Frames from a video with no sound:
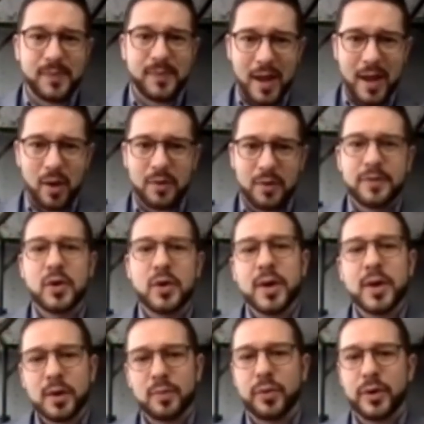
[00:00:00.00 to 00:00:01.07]
Now, a few
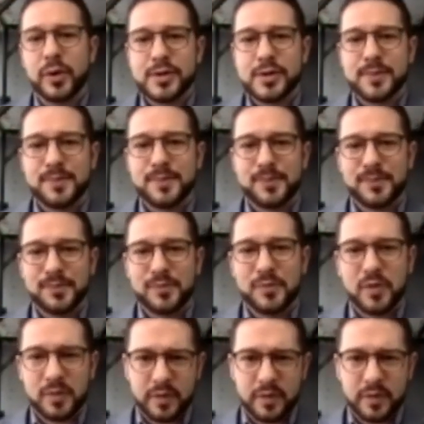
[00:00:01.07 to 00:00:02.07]
young boys from